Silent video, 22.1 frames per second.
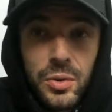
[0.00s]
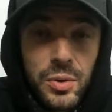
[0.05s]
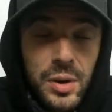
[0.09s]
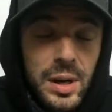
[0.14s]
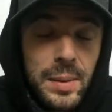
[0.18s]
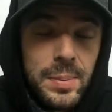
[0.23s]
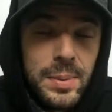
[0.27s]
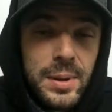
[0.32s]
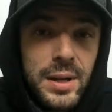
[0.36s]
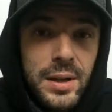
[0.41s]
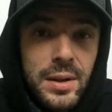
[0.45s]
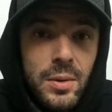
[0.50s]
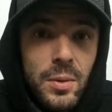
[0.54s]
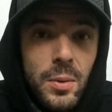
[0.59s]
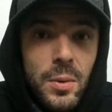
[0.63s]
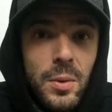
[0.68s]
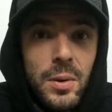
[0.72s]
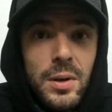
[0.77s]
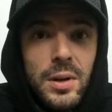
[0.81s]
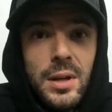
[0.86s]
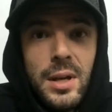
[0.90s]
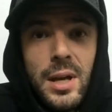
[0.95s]
creepy
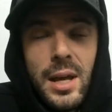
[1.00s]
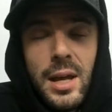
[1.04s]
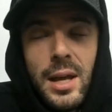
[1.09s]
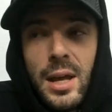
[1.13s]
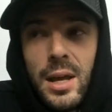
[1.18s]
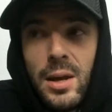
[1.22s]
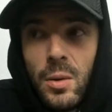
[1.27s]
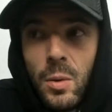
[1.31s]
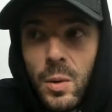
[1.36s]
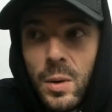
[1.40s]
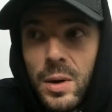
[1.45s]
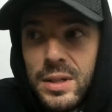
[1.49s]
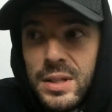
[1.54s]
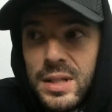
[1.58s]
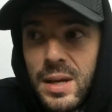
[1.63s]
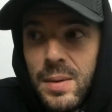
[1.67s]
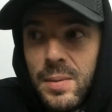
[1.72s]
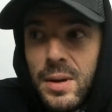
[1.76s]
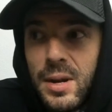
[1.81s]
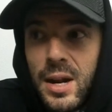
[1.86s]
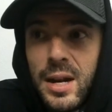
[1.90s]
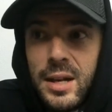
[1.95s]
or or
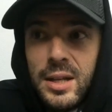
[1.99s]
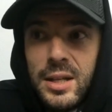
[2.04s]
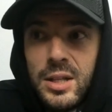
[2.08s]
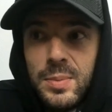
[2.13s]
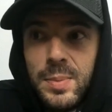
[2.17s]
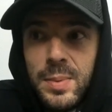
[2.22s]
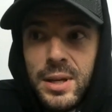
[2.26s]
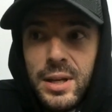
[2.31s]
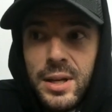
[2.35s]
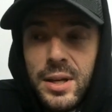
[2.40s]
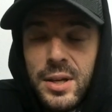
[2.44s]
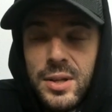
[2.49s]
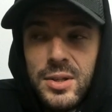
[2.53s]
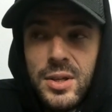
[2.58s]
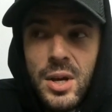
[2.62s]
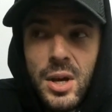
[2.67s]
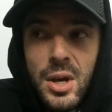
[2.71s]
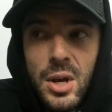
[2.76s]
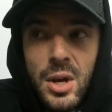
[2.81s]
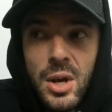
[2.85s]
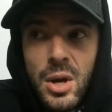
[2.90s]
intimidating is because